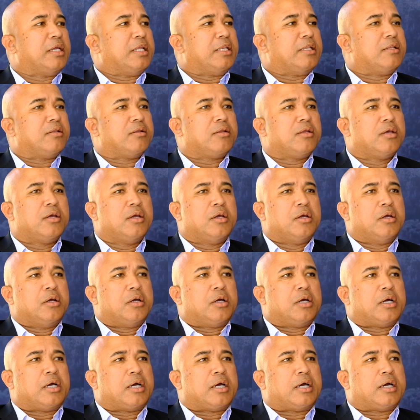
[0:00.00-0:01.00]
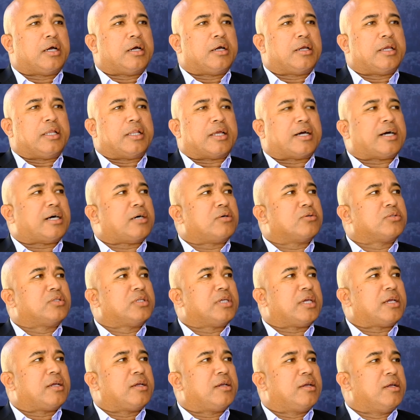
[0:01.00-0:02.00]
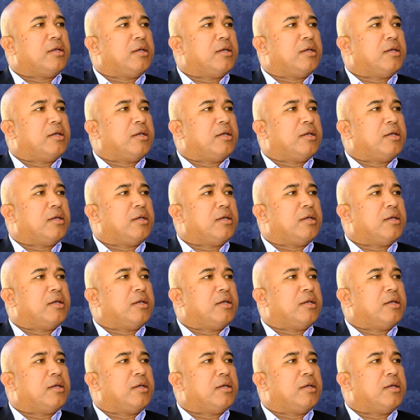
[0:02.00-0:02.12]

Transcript: in Gauteng,